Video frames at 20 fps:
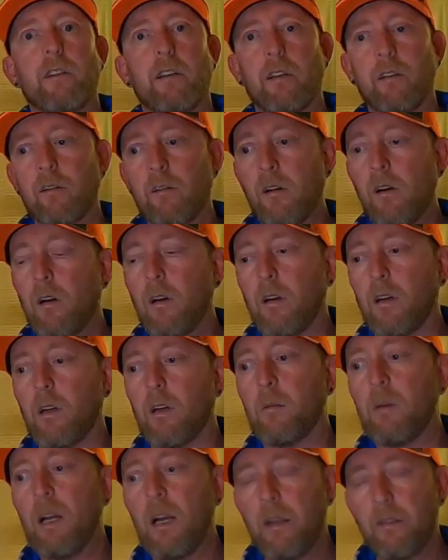and
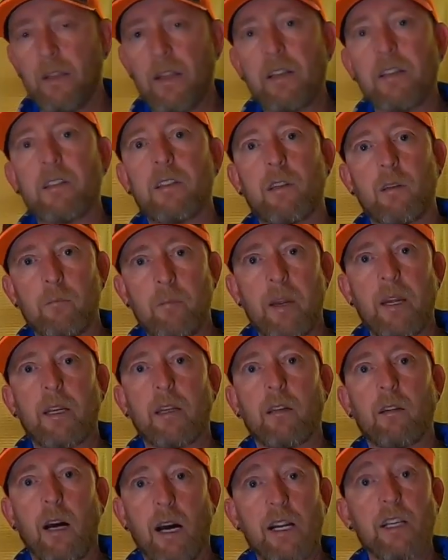things to
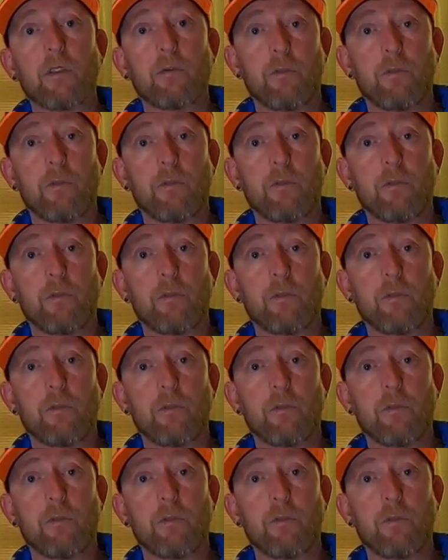make ice